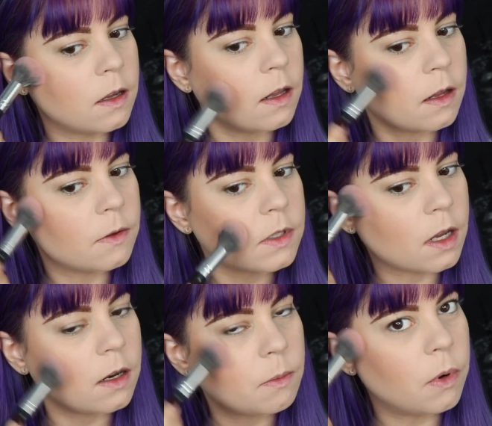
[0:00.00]
And I just
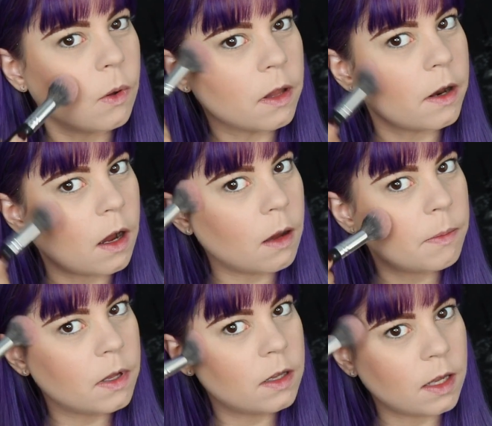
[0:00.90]
kind of pull it
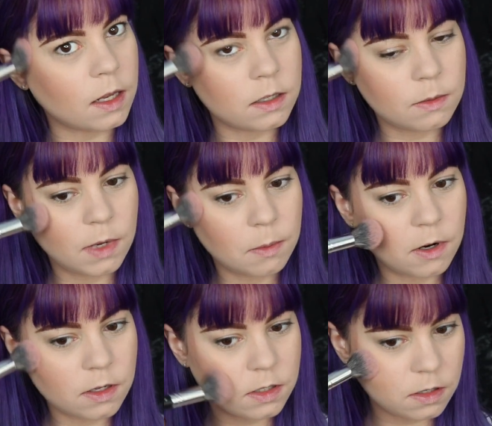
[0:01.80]
up into my
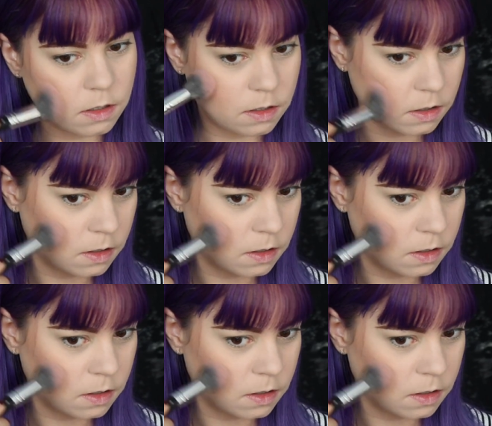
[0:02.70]
bronzer.